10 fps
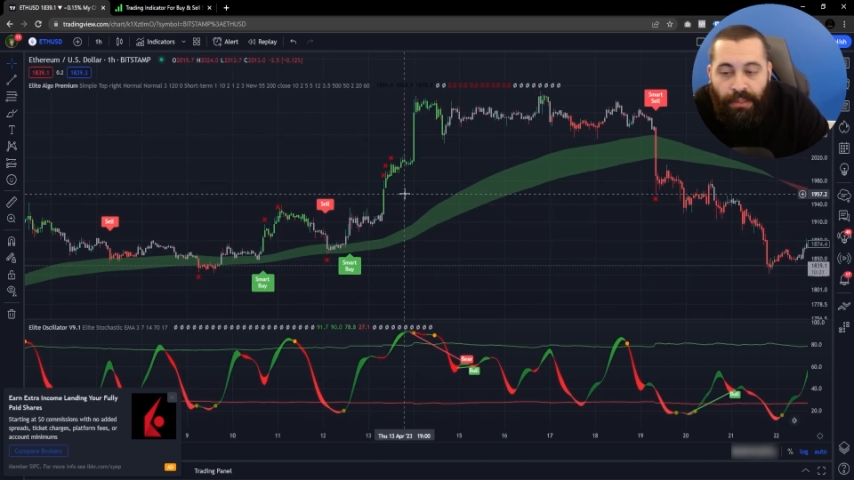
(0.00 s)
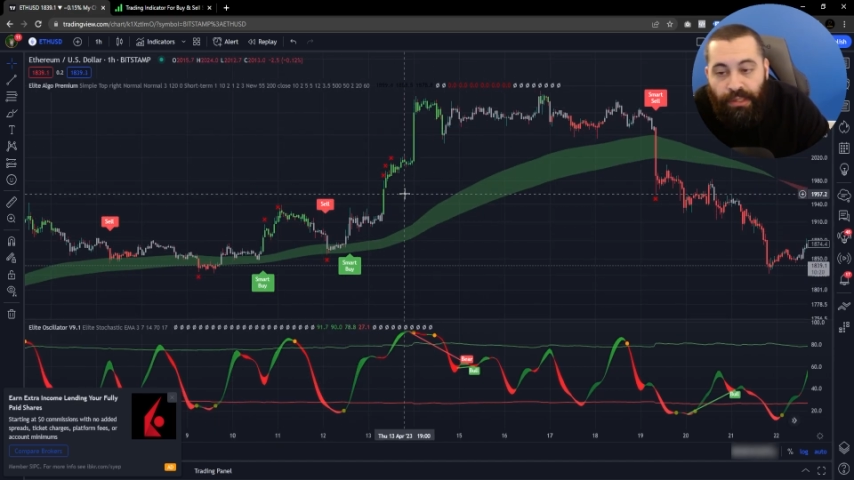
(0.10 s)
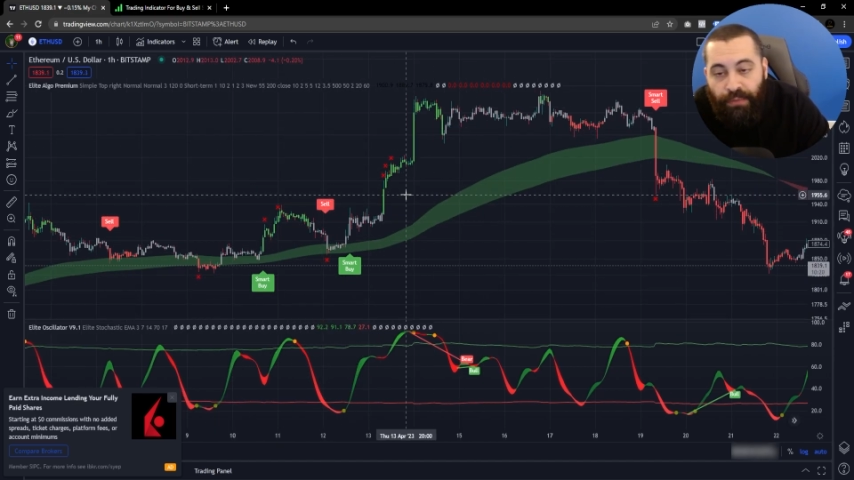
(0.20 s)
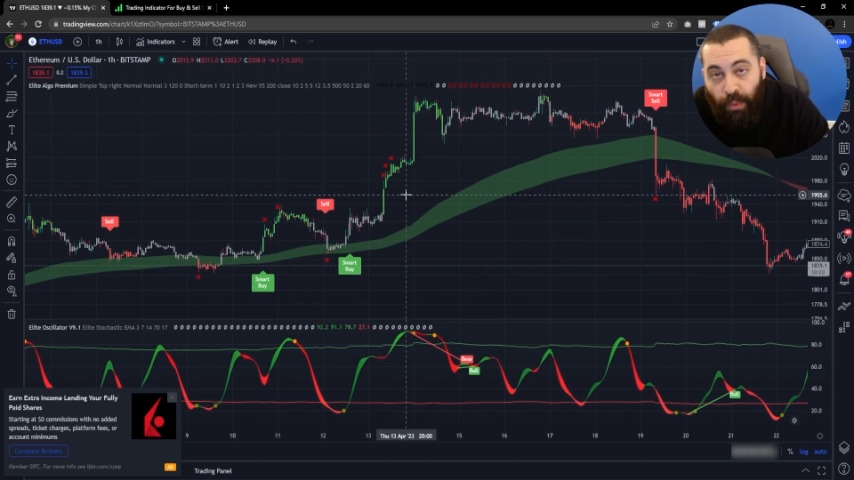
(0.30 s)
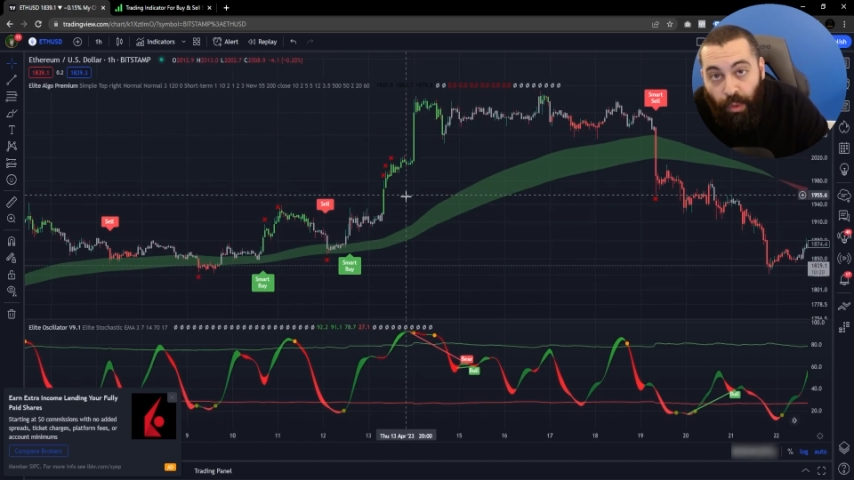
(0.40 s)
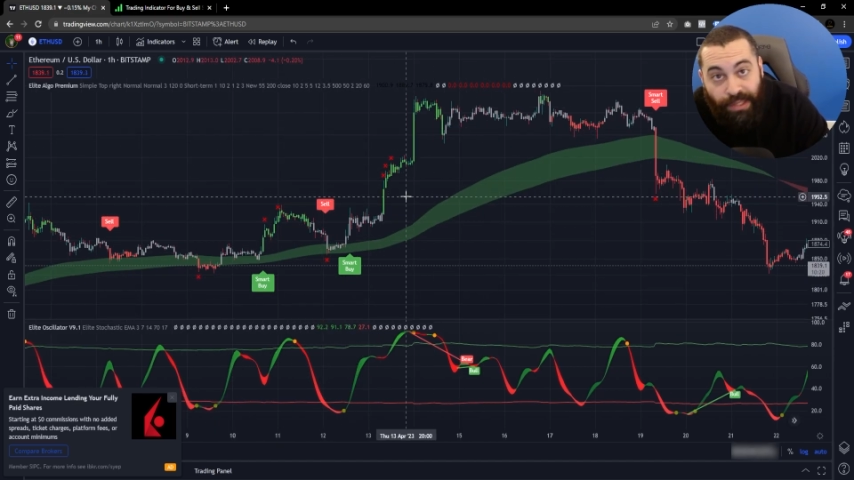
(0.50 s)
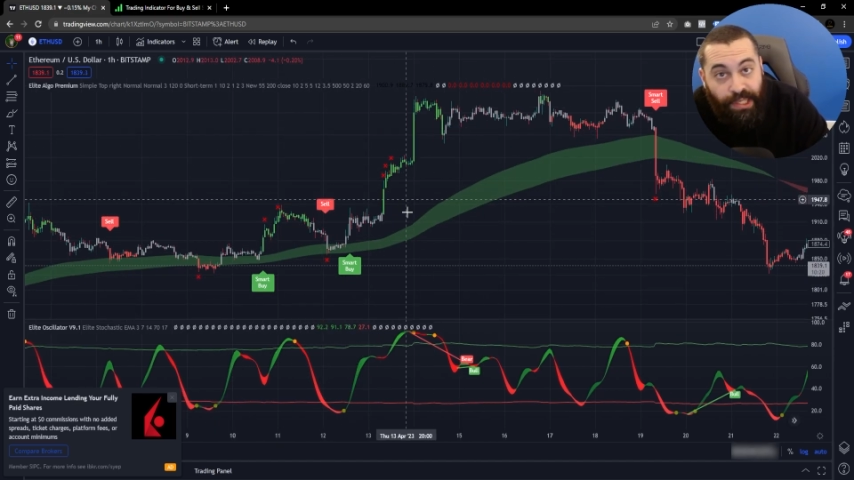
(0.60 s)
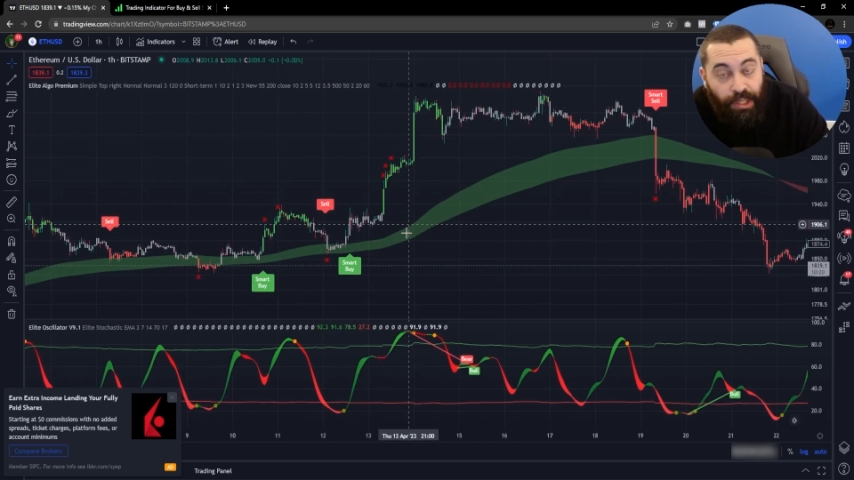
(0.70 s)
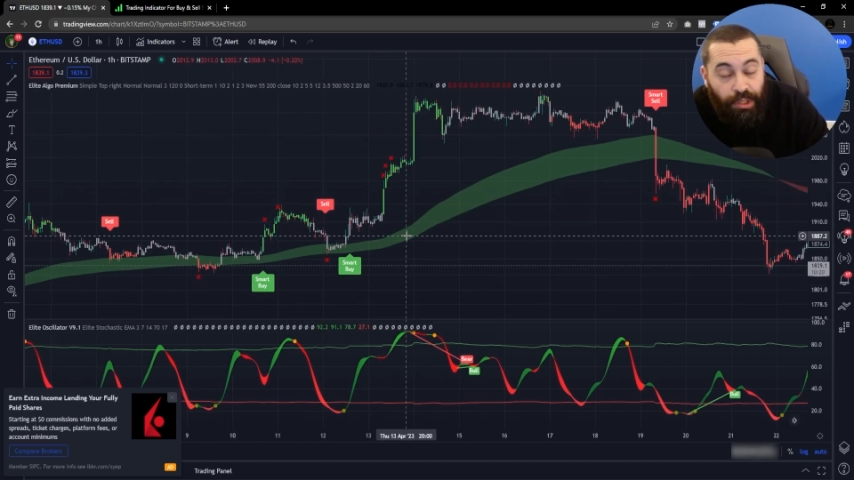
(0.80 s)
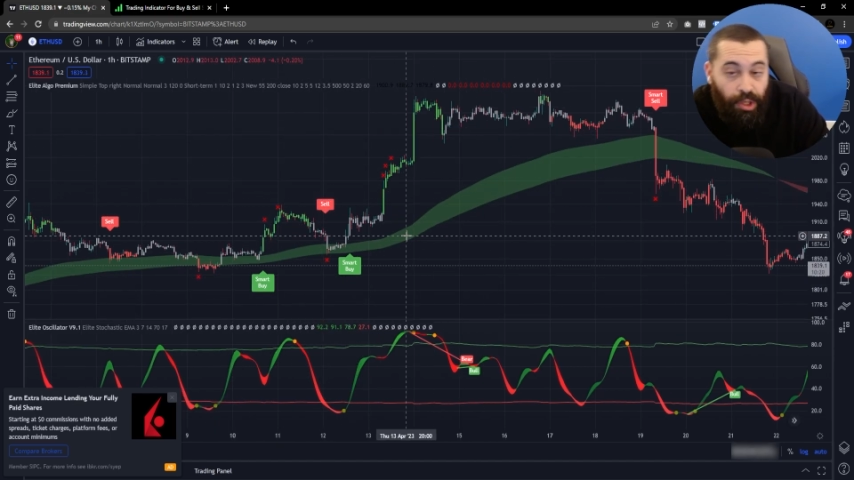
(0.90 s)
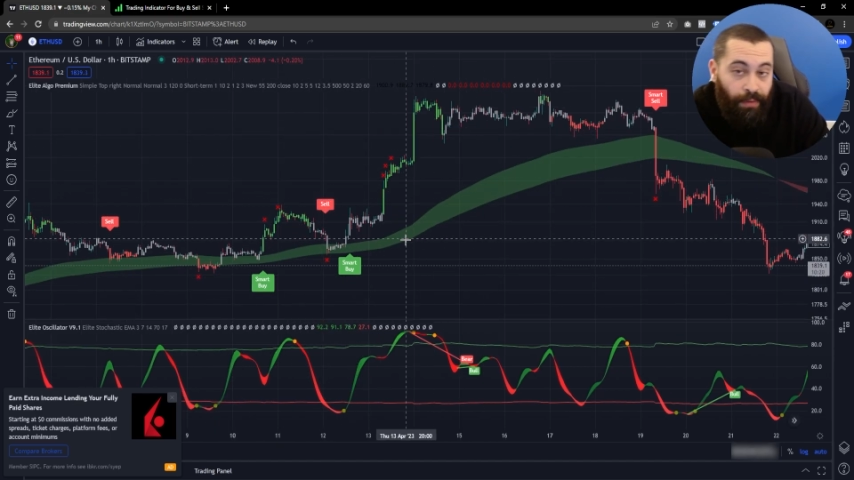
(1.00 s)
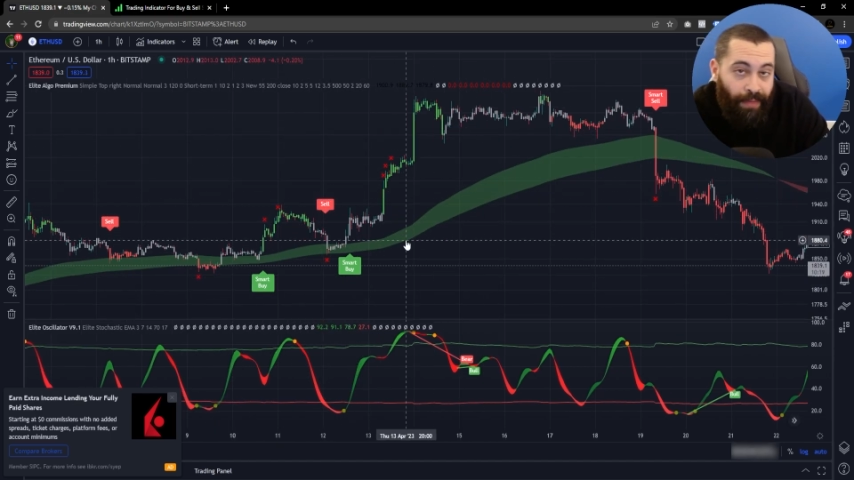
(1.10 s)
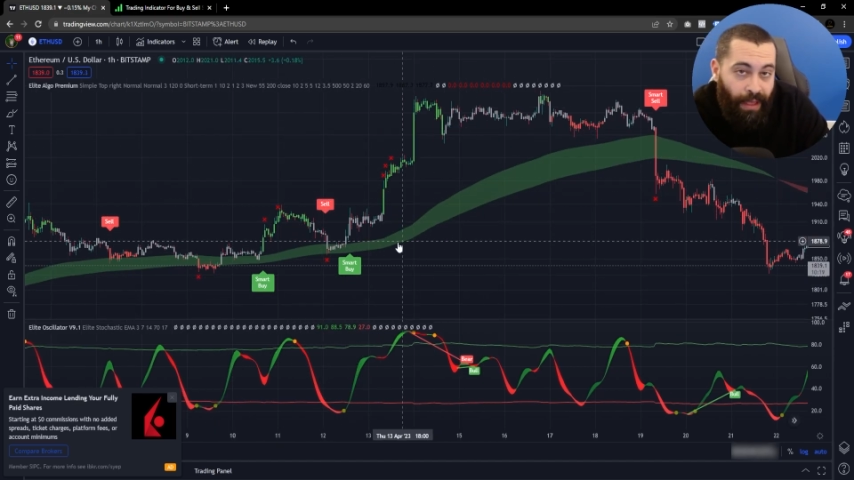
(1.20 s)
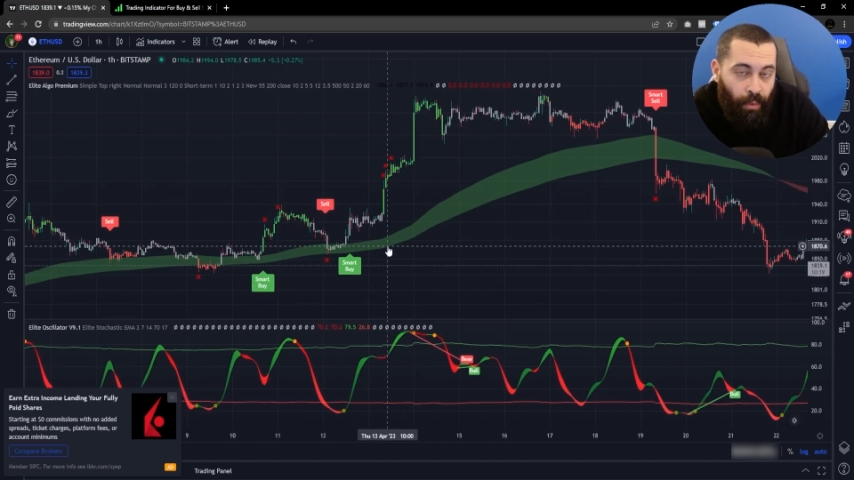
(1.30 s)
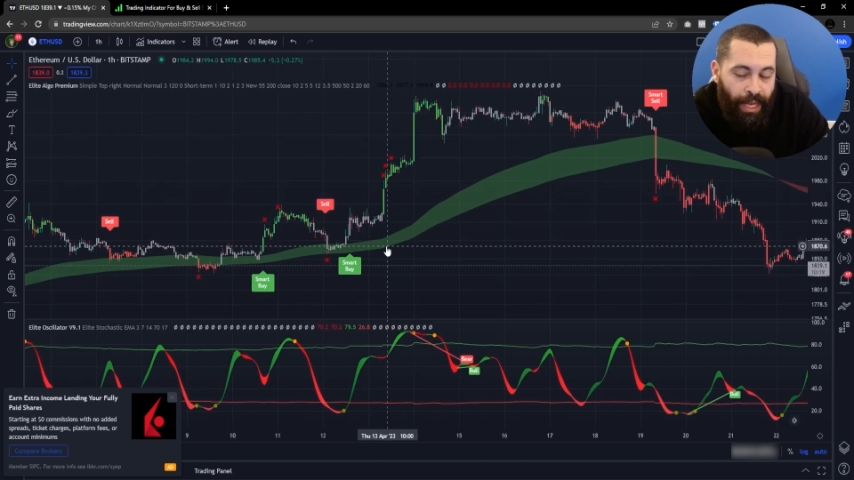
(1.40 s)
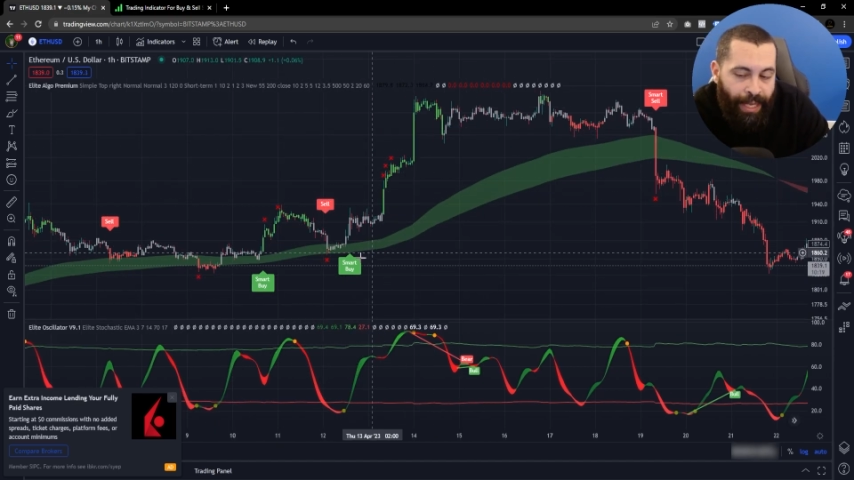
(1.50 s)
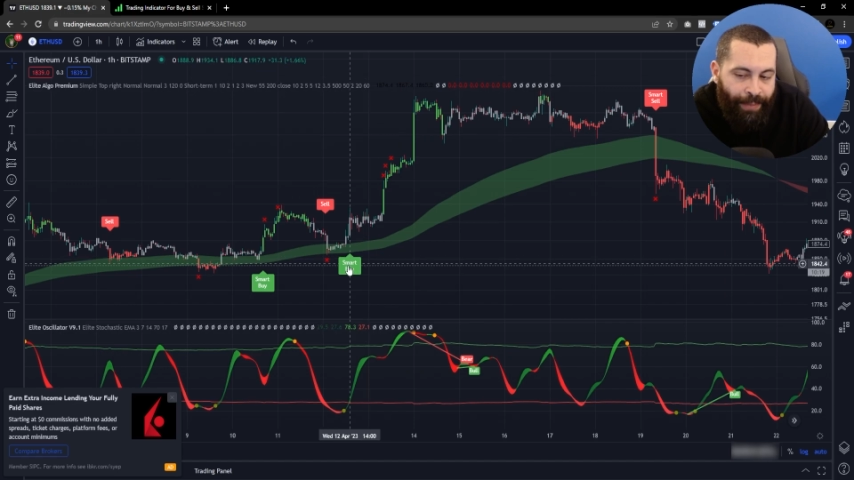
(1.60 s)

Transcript: So if you want to see your chart that way,